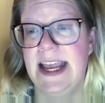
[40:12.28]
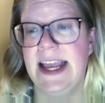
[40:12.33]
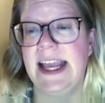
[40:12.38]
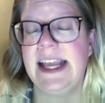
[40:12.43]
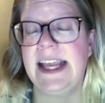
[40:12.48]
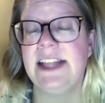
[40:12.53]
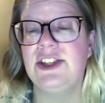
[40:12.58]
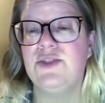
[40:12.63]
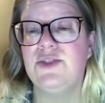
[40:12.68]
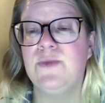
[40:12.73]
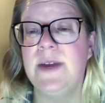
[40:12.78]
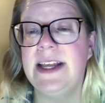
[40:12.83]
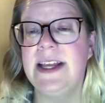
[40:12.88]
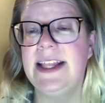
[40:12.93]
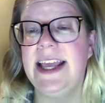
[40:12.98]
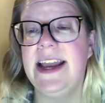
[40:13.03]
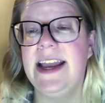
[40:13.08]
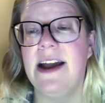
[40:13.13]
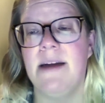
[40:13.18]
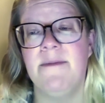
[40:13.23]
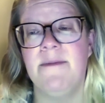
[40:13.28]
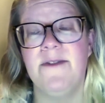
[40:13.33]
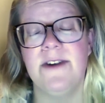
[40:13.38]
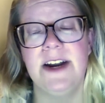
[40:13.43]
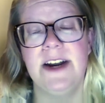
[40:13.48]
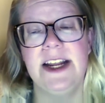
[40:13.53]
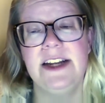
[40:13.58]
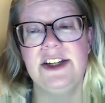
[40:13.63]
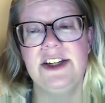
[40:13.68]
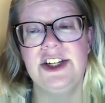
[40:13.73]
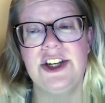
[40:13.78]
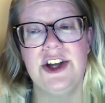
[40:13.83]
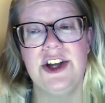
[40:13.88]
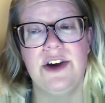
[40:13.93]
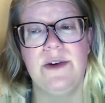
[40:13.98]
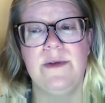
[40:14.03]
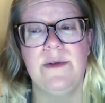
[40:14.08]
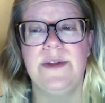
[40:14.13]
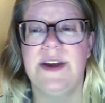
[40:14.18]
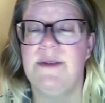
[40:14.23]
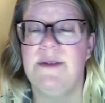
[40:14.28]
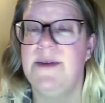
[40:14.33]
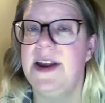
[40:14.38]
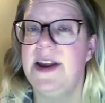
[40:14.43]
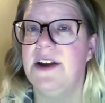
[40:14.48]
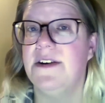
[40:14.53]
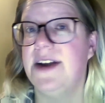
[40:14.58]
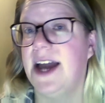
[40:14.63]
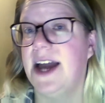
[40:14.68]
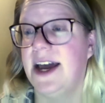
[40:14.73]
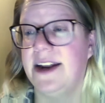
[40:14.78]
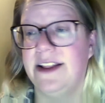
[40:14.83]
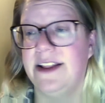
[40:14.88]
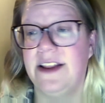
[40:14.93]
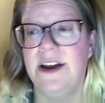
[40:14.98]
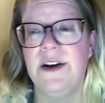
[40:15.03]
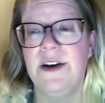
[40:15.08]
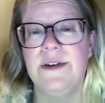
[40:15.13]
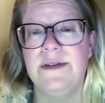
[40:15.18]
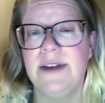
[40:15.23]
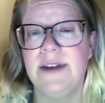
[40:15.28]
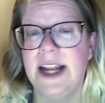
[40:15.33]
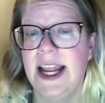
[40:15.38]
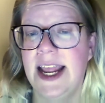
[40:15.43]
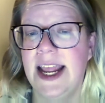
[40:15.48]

It's really comforting to know that we are not alone.